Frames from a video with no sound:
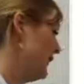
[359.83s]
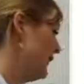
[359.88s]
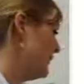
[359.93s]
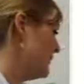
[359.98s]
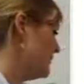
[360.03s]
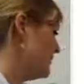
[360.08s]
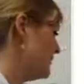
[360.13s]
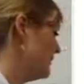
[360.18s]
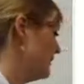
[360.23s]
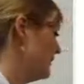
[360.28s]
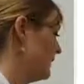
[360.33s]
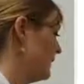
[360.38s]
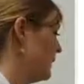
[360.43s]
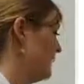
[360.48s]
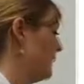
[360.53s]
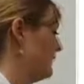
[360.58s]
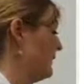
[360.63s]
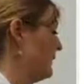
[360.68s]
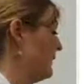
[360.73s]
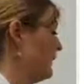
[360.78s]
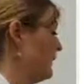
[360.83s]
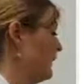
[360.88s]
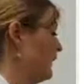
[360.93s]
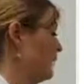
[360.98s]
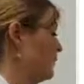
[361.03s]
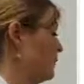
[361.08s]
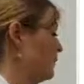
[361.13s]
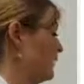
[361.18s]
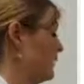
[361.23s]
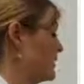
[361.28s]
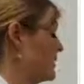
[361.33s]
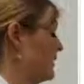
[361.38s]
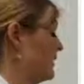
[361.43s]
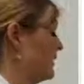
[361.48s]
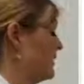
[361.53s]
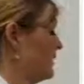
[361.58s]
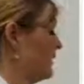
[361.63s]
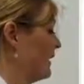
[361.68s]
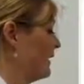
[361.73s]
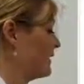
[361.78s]
phase, and then I can
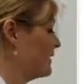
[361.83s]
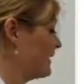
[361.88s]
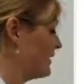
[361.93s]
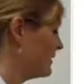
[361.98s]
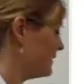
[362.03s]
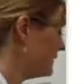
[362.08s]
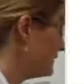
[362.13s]
baseline correct